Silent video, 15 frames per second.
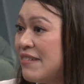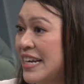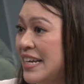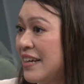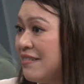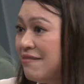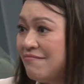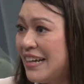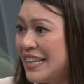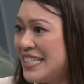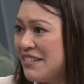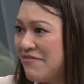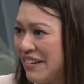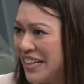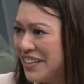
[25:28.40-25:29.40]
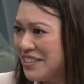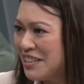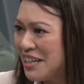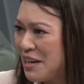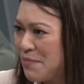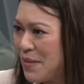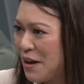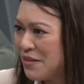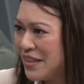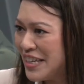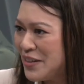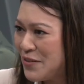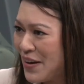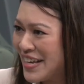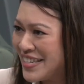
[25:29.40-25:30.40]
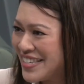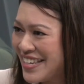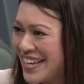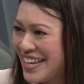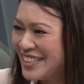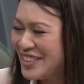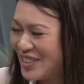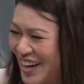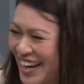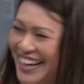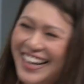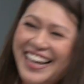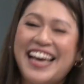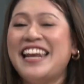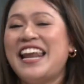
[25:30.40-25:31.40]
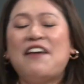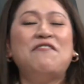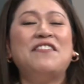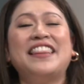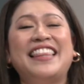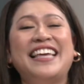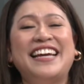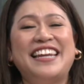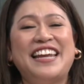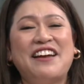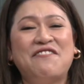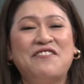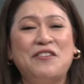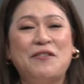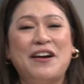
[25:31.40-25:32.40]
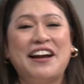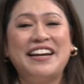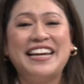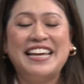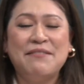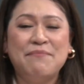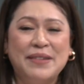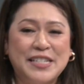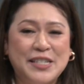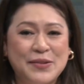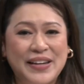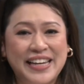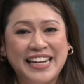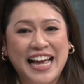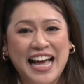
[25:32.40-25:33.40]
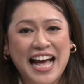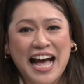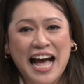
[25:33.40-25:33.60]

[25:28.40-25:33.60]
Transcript: really getting real about the US, China, and everything and everywhere in between.